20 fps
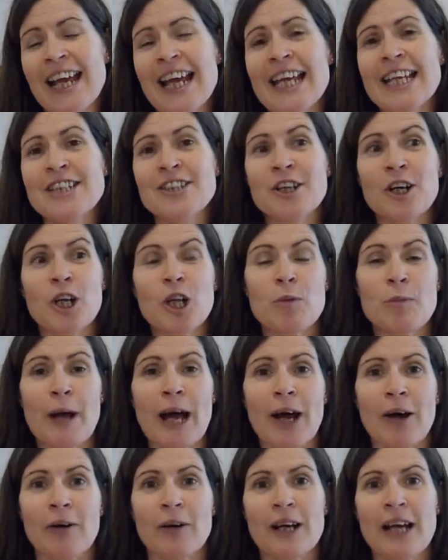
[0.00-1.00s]
It's all
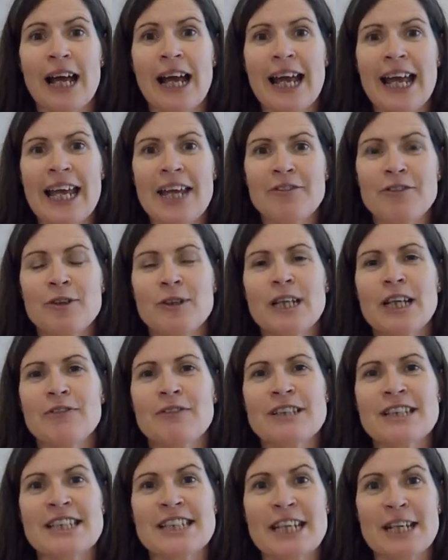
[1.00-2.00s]
about, if you live
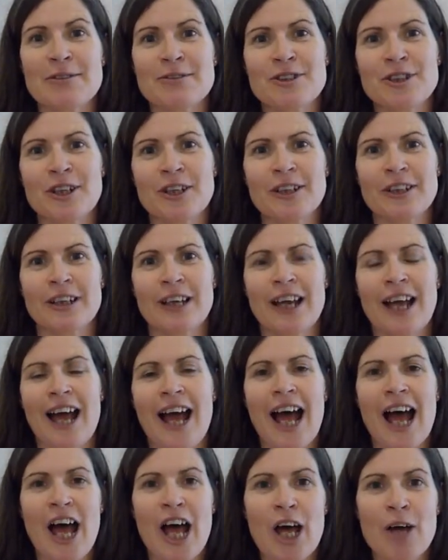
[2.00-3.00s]
in Skipton,
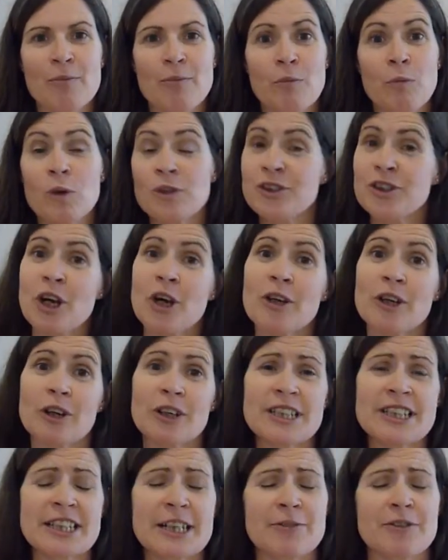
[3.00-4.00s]
what's going
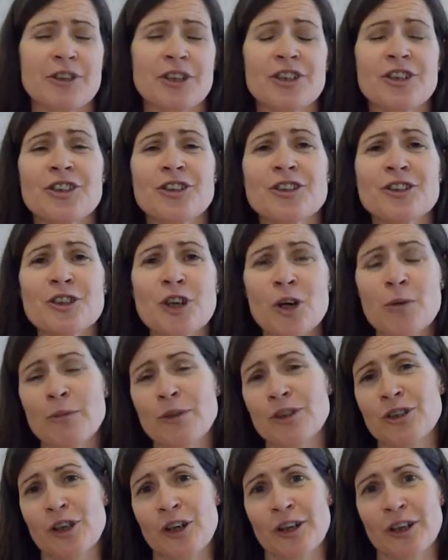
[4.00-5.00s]
on in Skipton. There's so
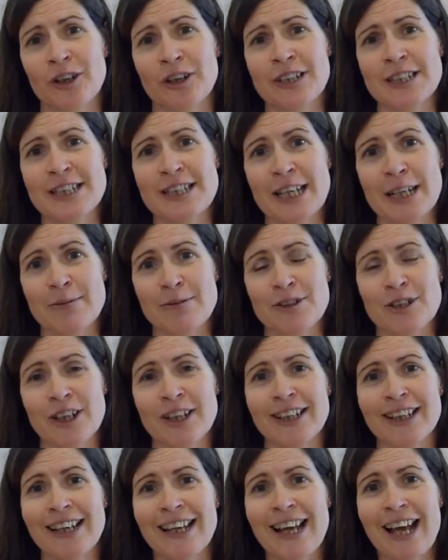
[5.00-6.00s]
much going on in Skipton,